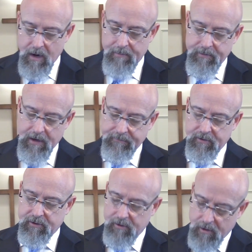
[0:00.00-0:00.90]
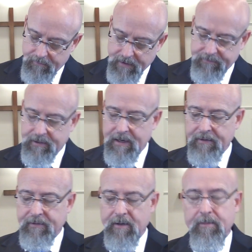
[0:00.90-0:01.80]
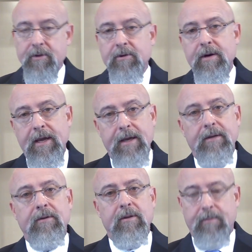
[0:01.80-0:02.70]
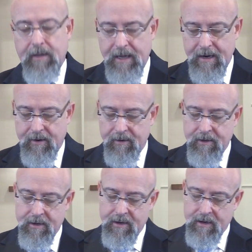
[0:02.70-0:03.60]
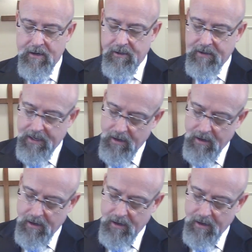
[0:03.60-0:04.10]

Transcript: up. You have to serve. You have to get out there and put your hand to the plow. You can't